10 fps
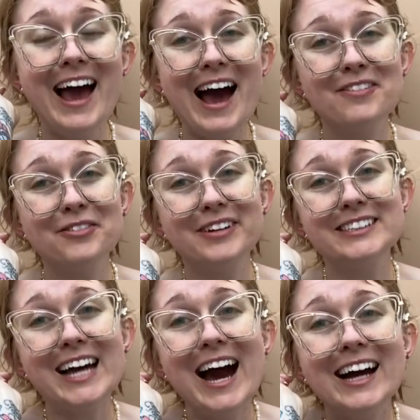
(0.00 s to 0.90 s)
Have a
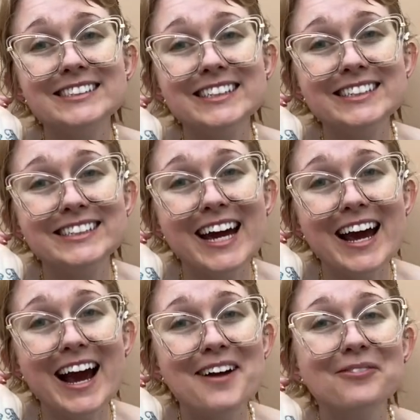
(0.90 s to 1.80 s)
fantastic
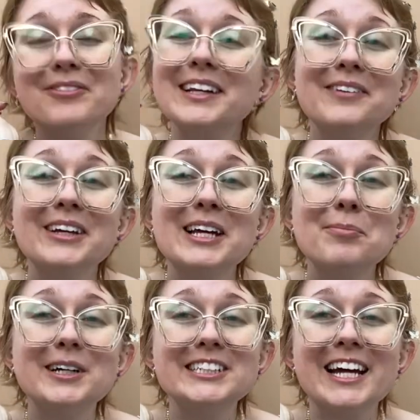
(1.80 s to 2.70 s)
day. I really, really
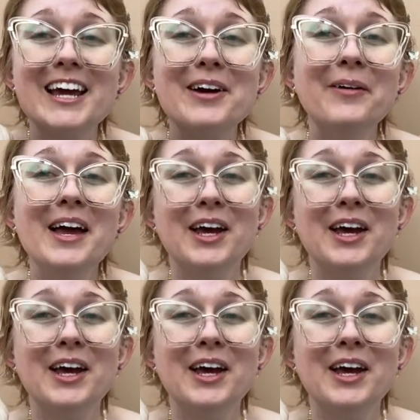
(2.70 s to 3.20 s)
appreciate you.